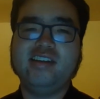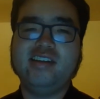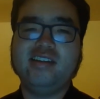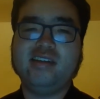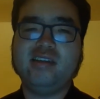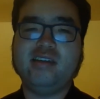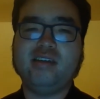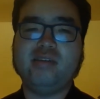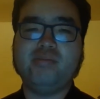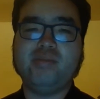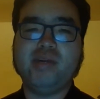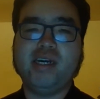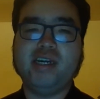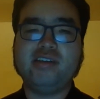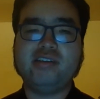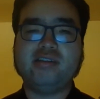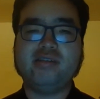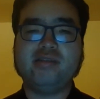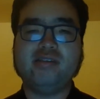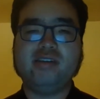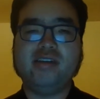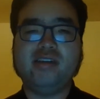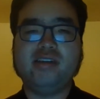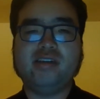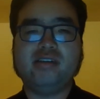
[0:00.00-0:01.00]
The
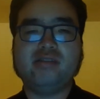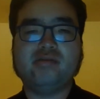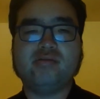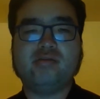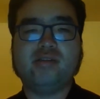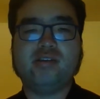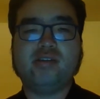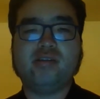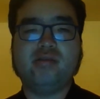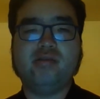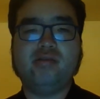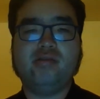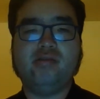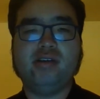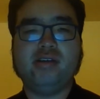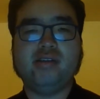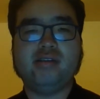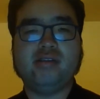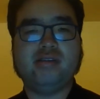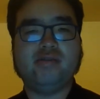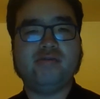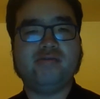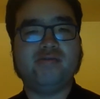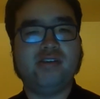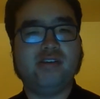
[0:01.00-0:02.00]
major leaders we're going
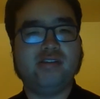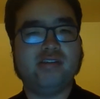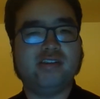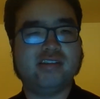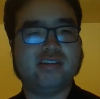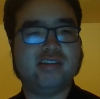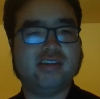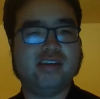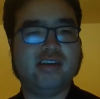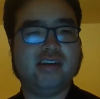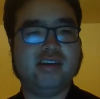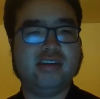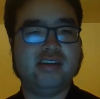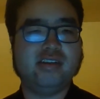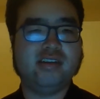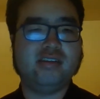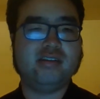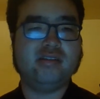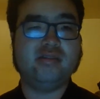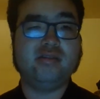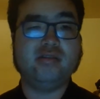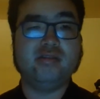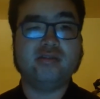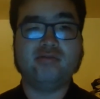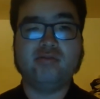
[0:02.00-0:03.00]
to focus on
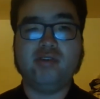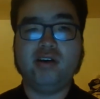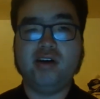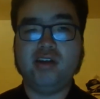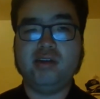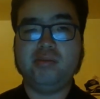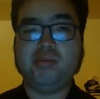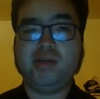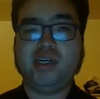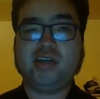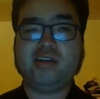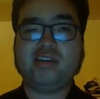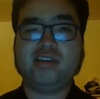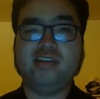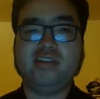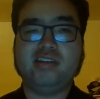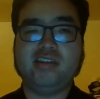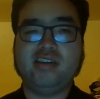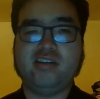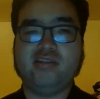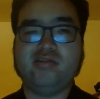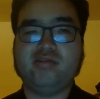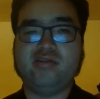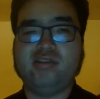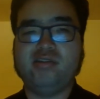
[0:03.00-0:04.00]
includes one American
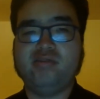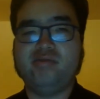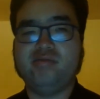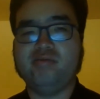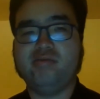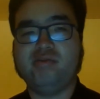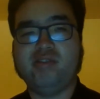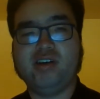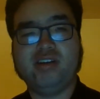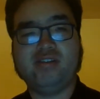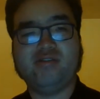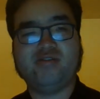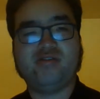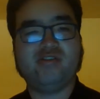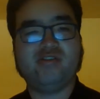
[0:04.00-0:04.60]
general, one